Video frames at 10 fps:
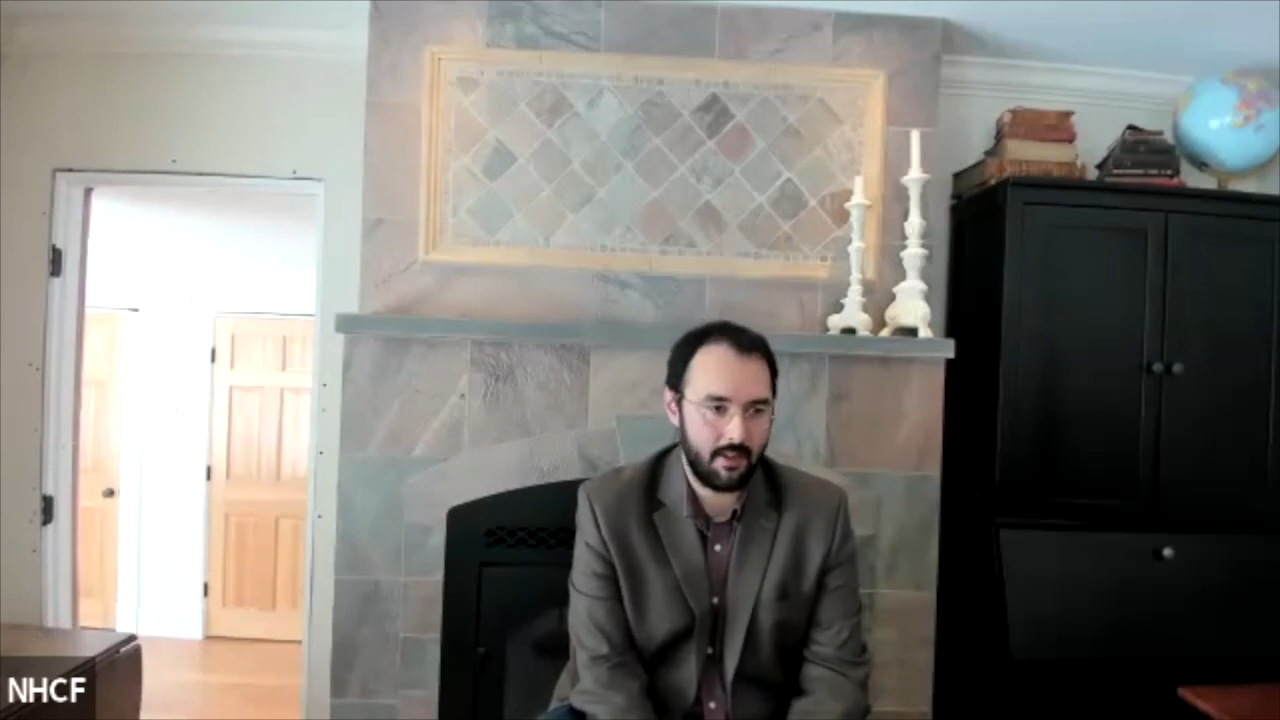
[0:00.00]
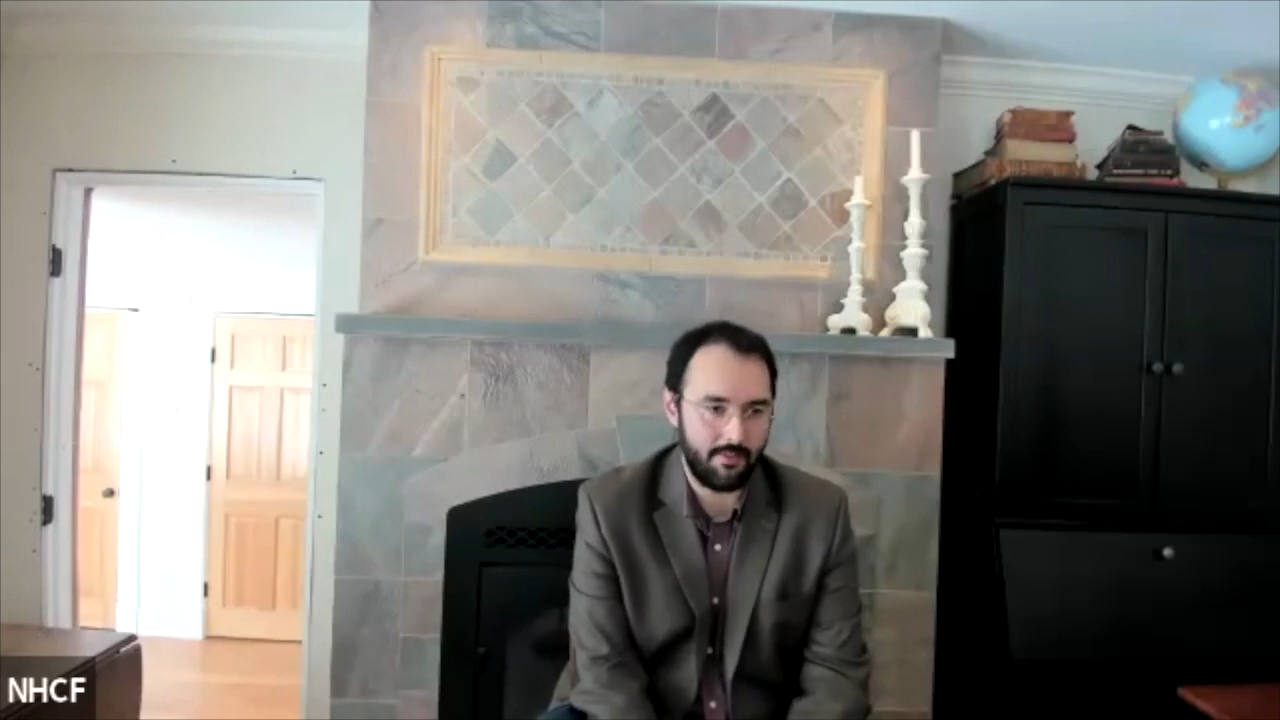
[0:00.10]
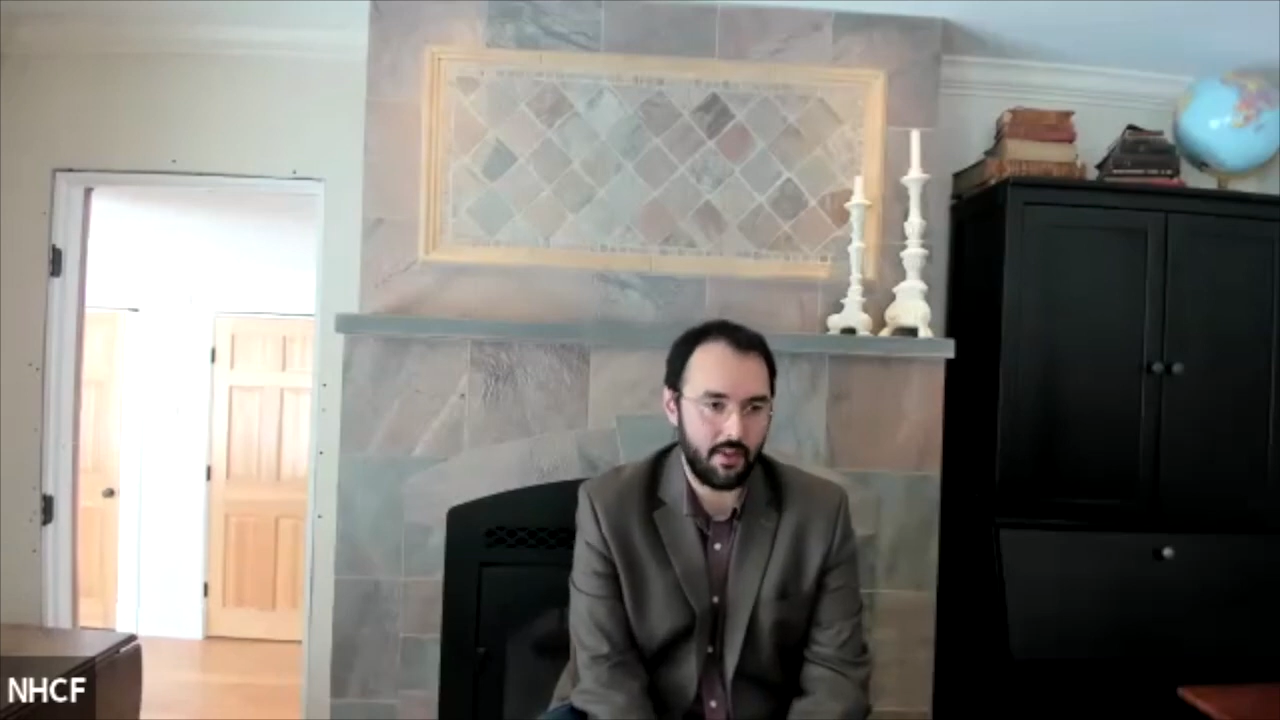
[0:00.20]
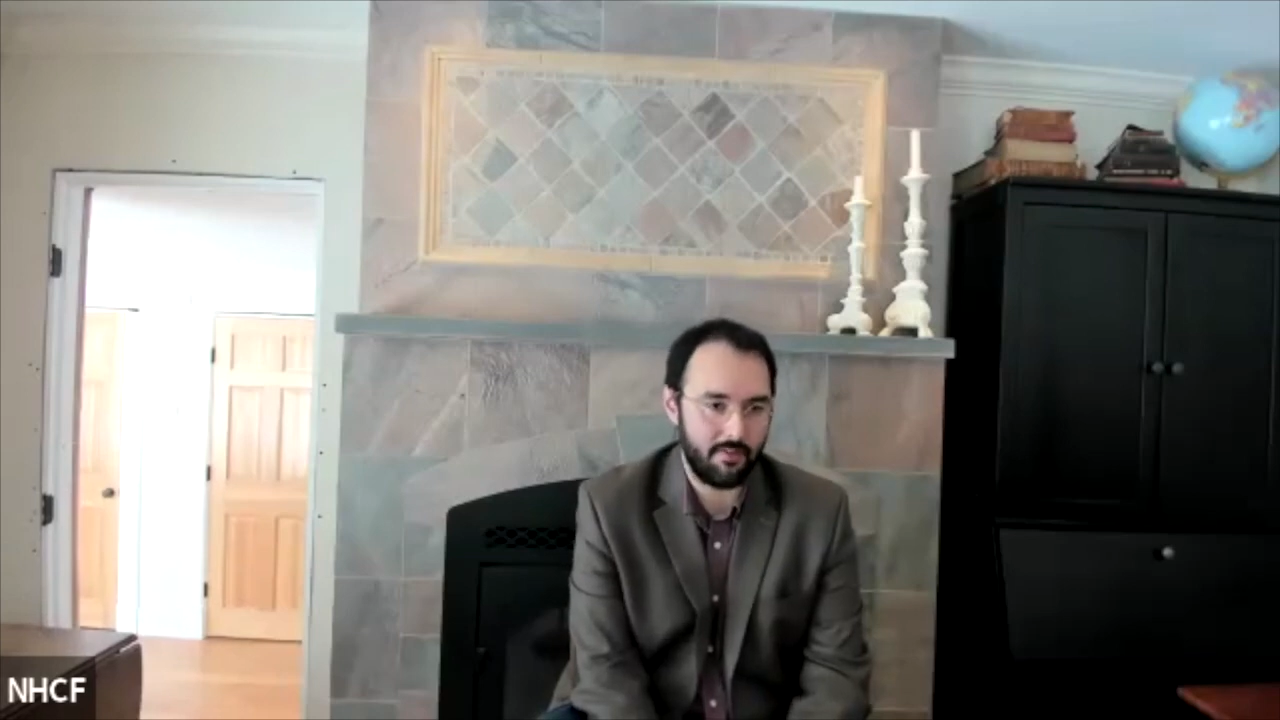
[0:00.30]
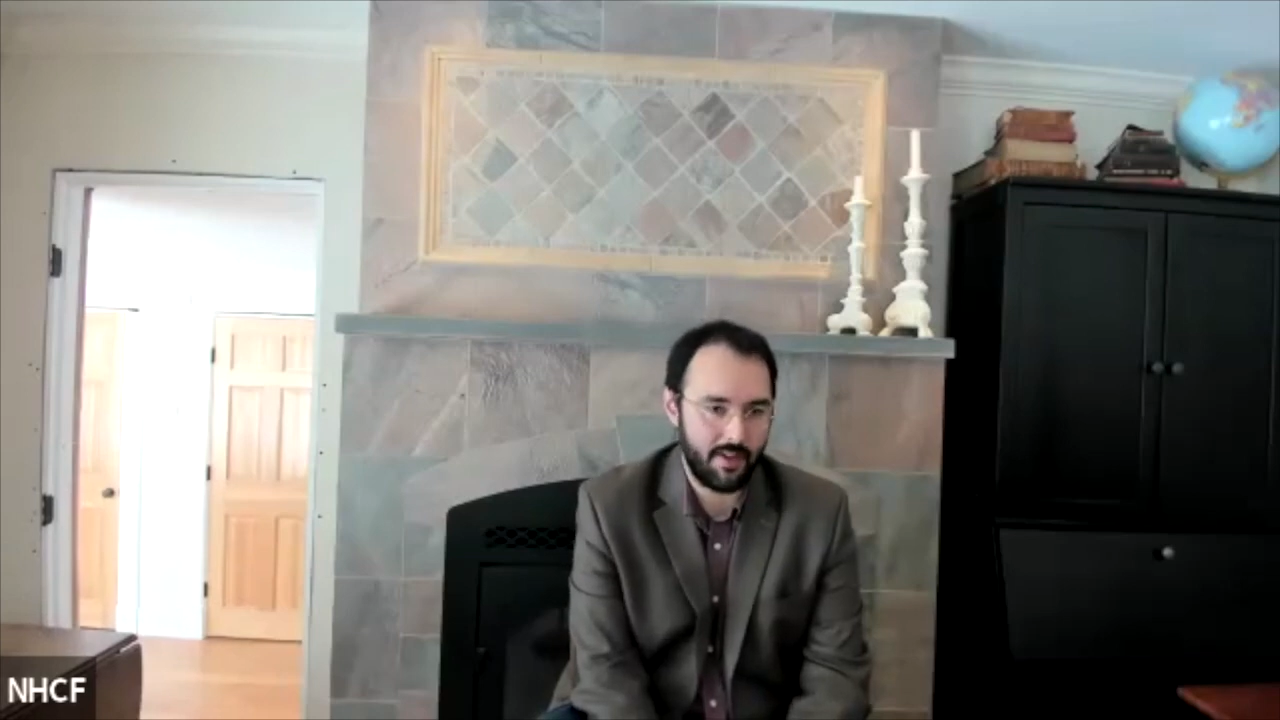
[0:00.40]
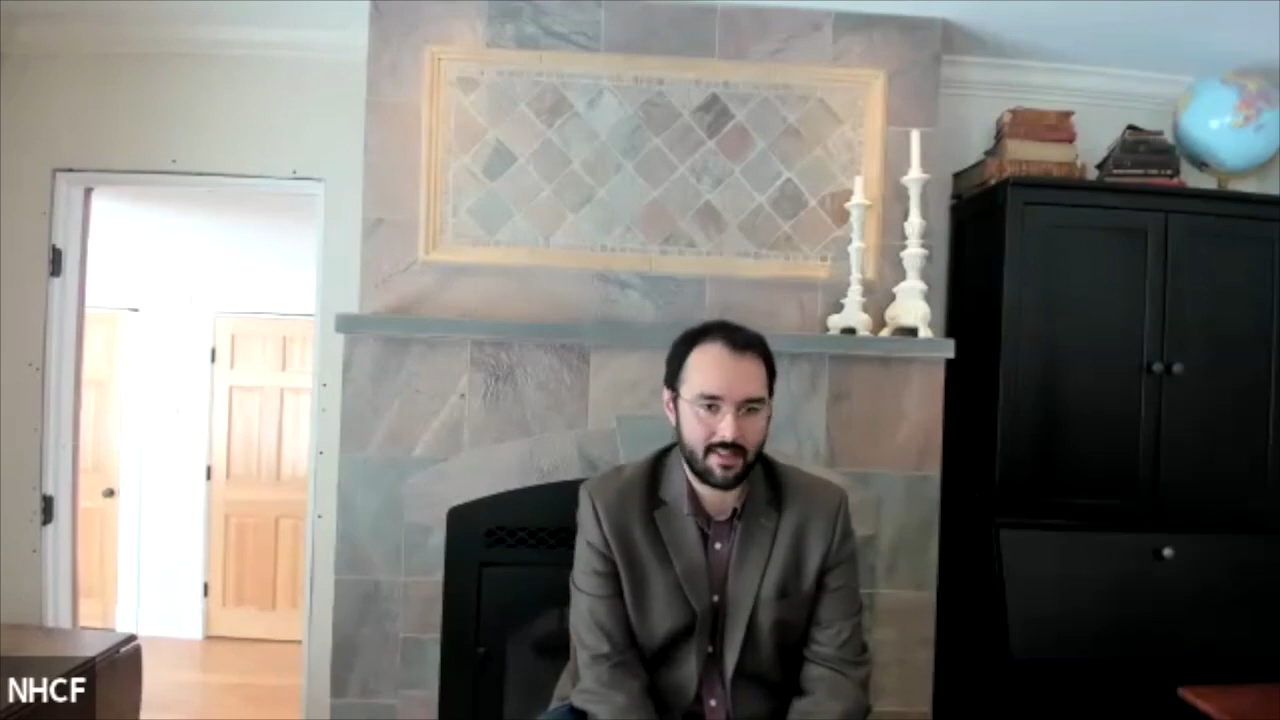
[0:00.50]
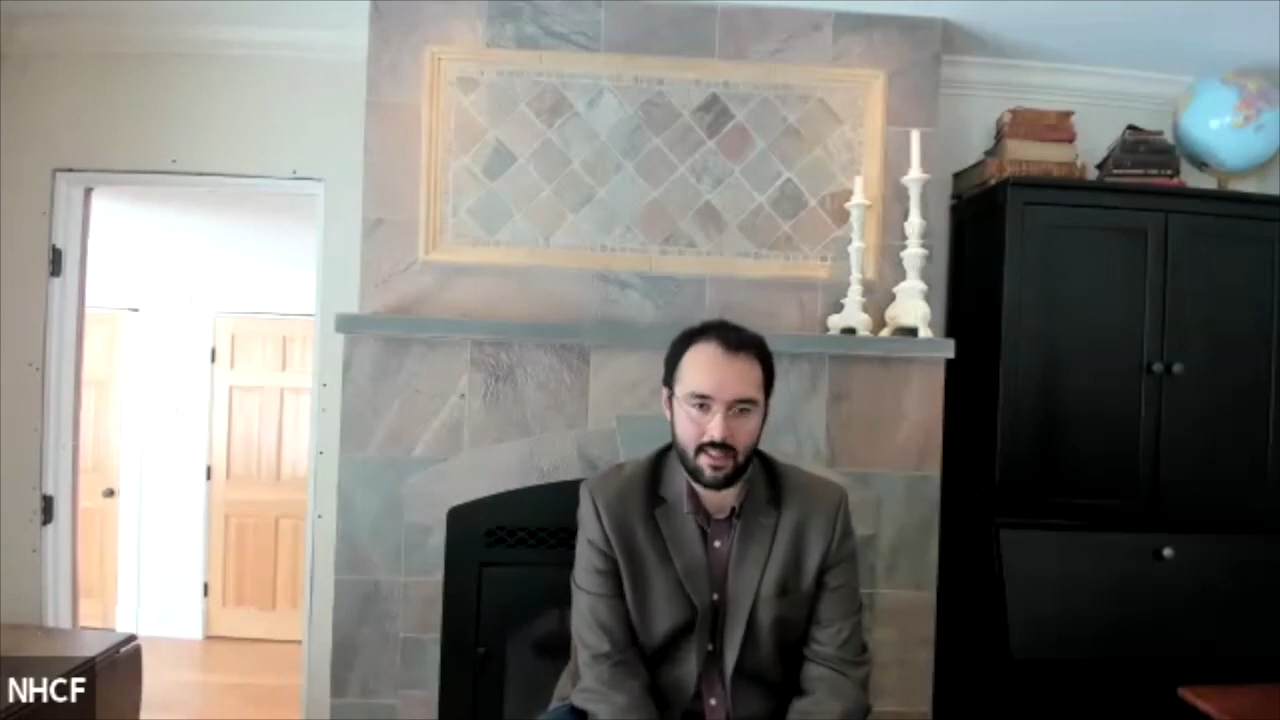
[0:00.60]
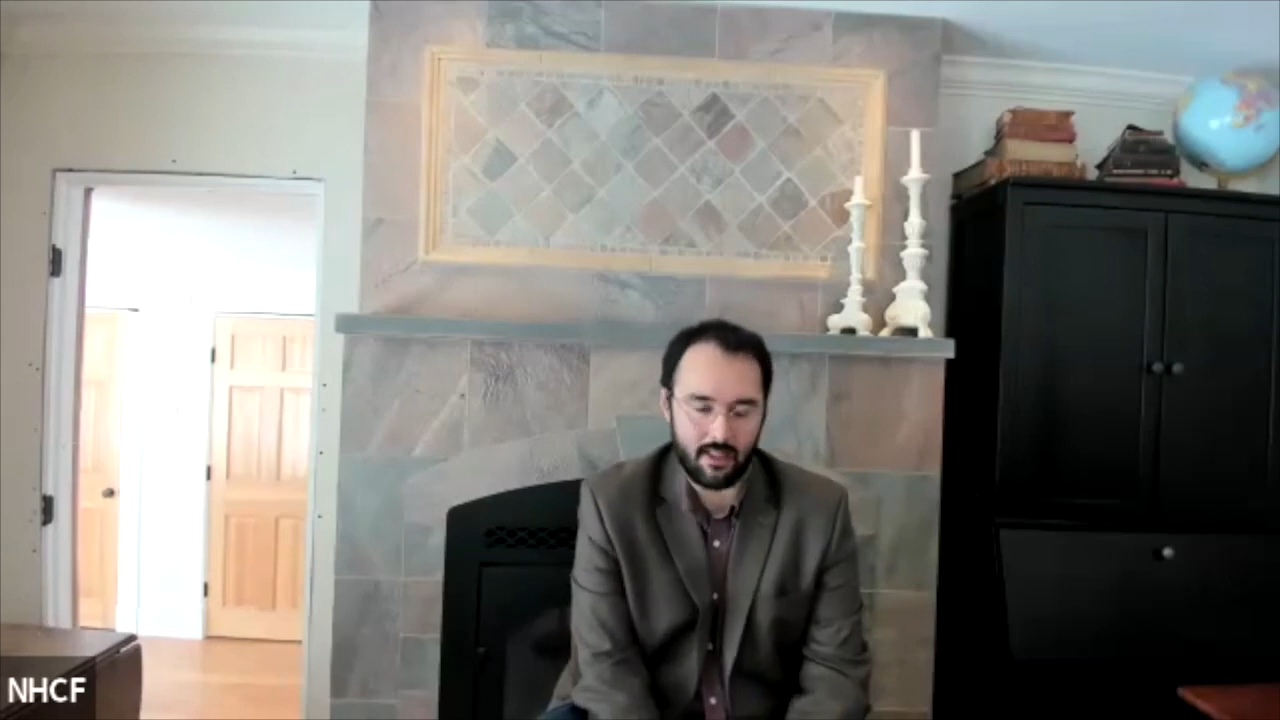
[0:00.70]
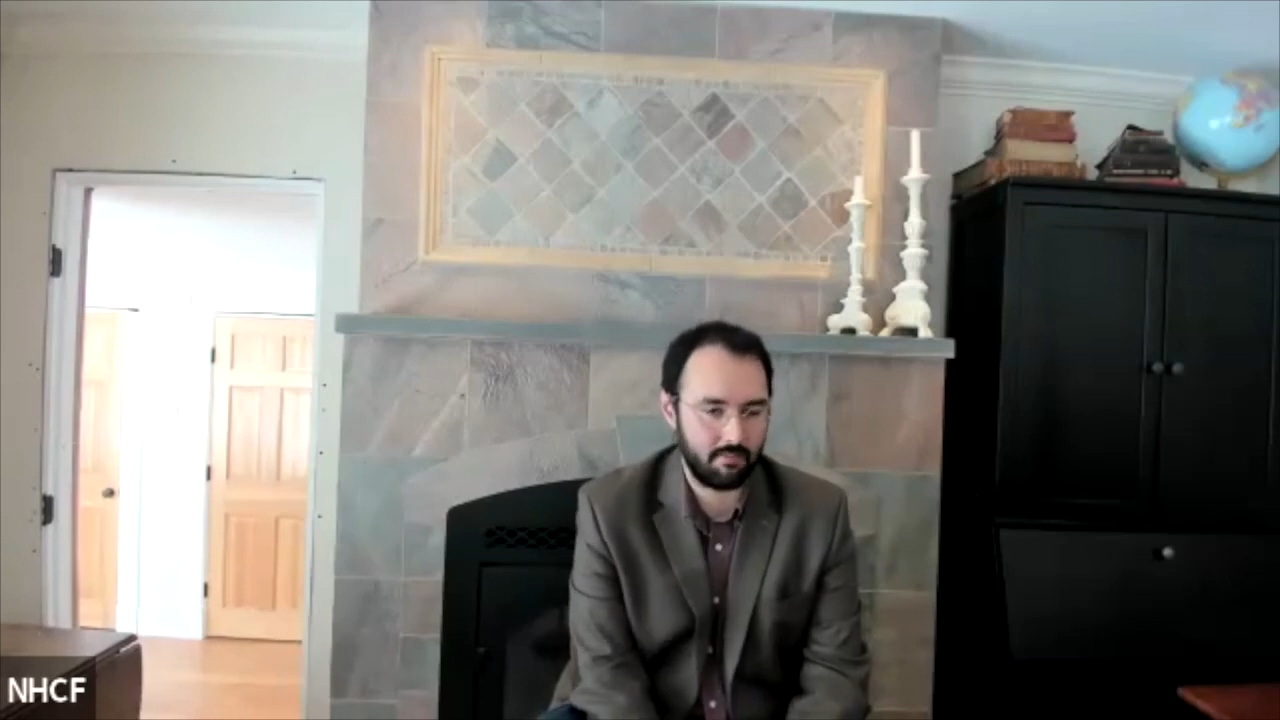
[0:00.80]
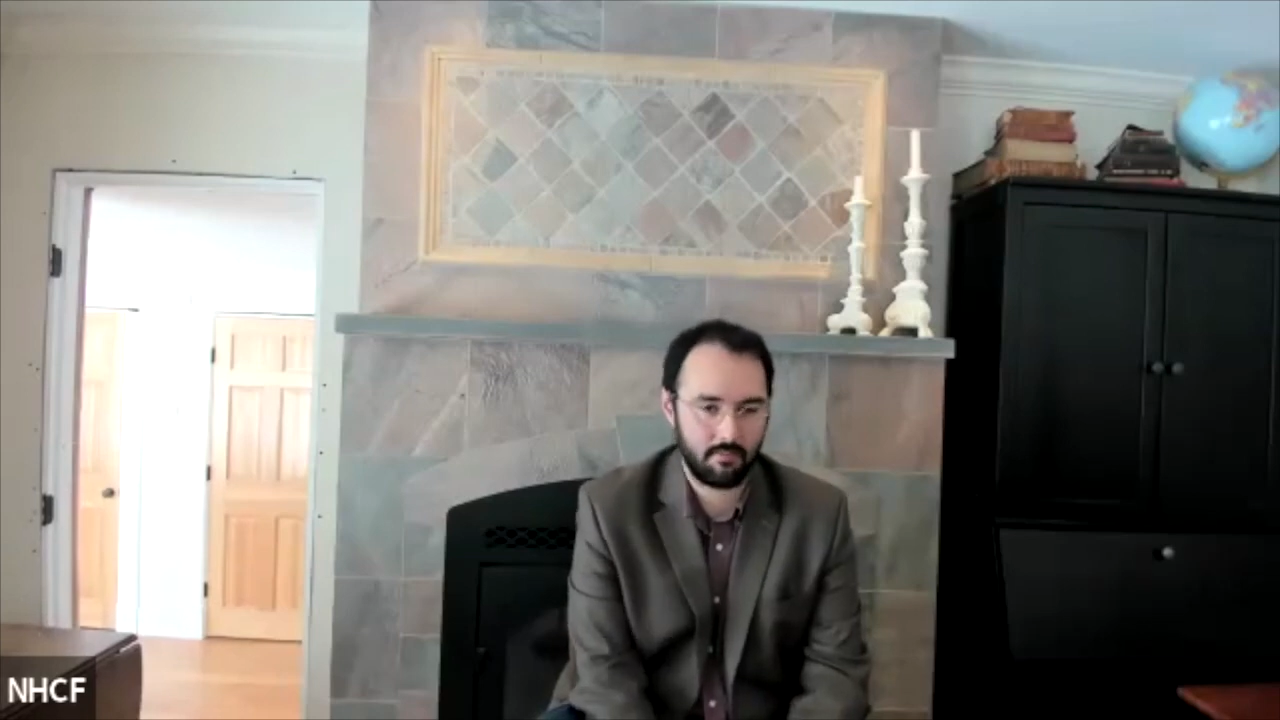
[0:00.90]
If you're
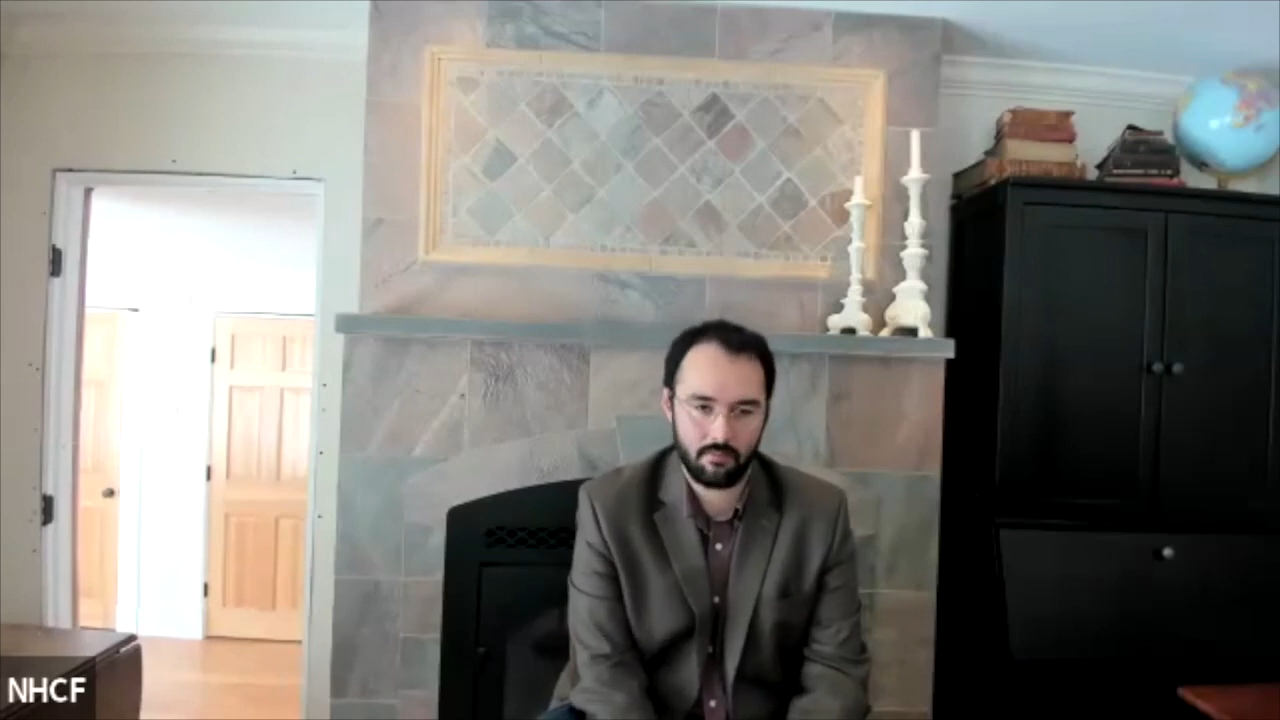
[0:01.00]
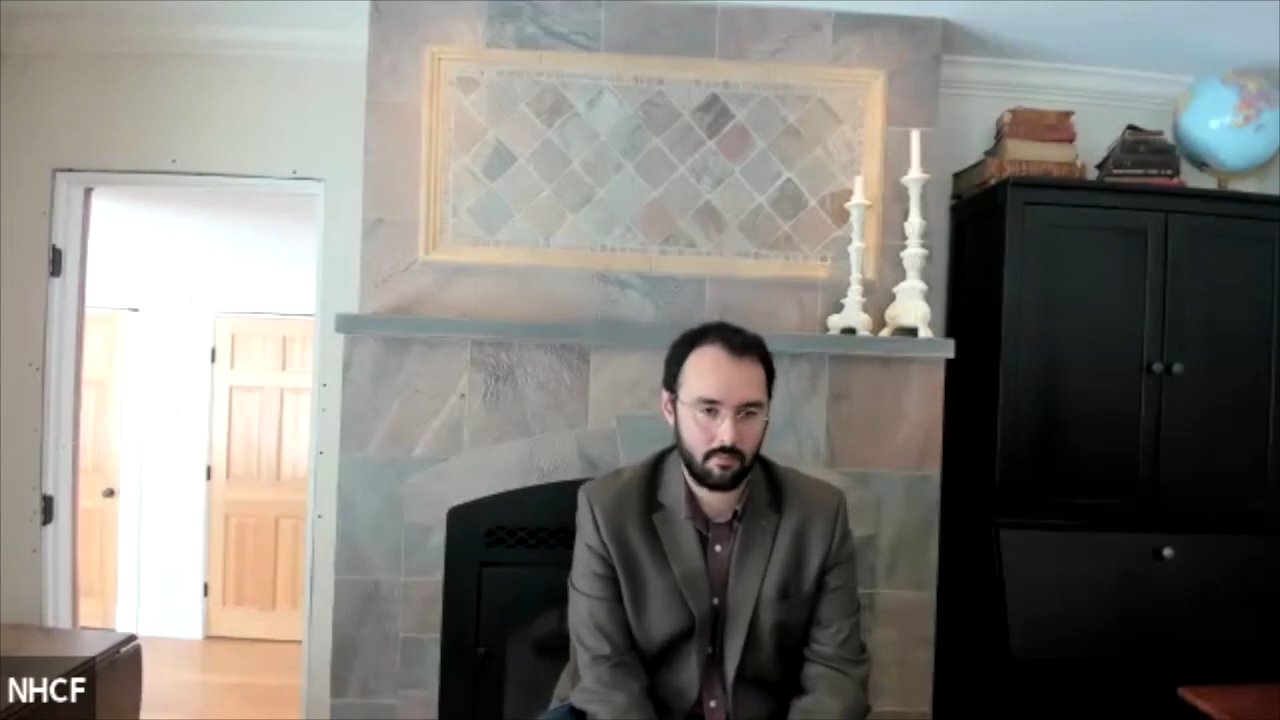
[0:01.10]
investing,